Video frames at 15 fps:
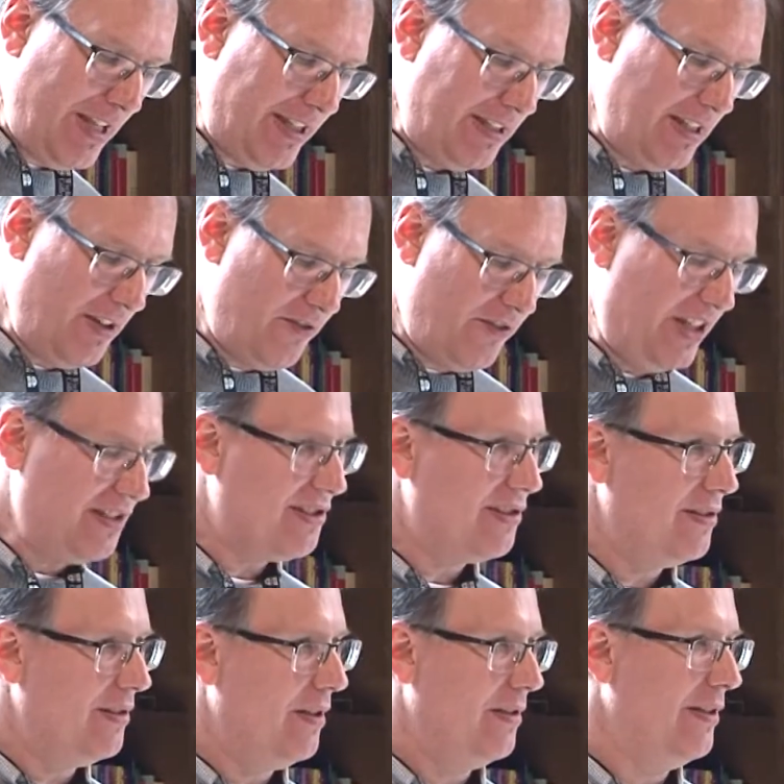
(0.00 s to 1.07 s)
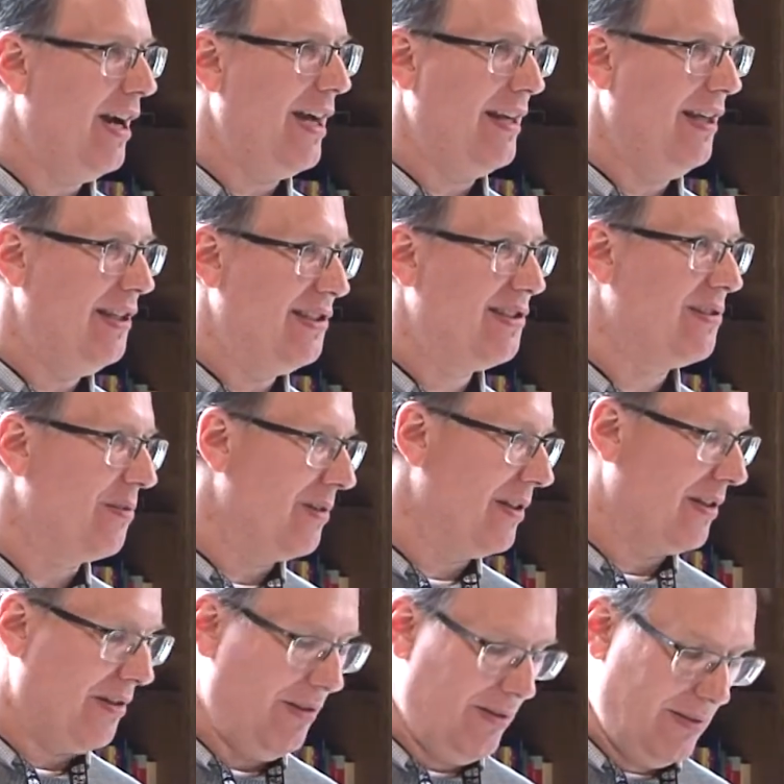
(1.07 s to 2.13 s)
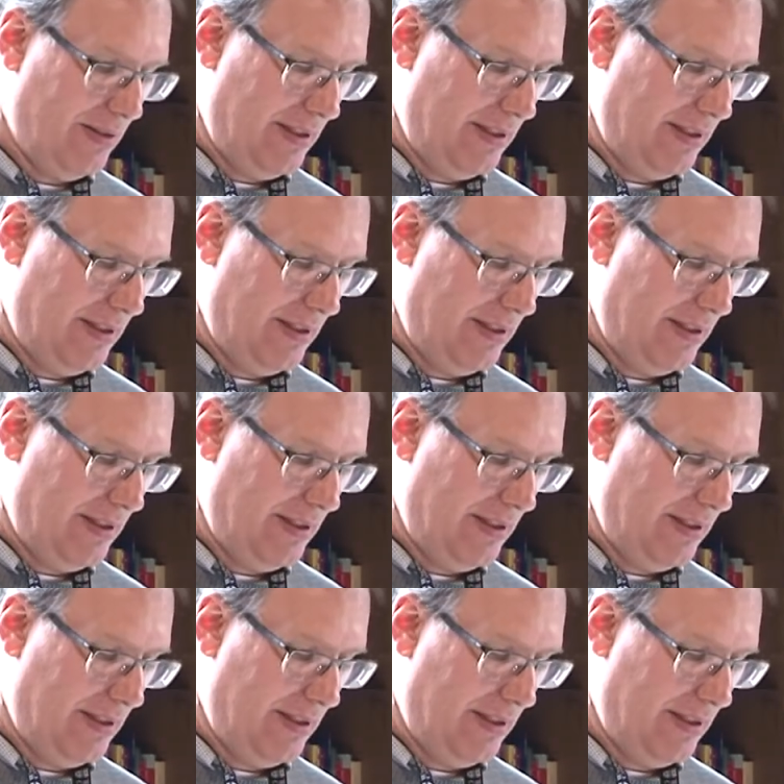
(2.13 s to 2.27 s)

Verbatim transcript: that the events are, are not historical.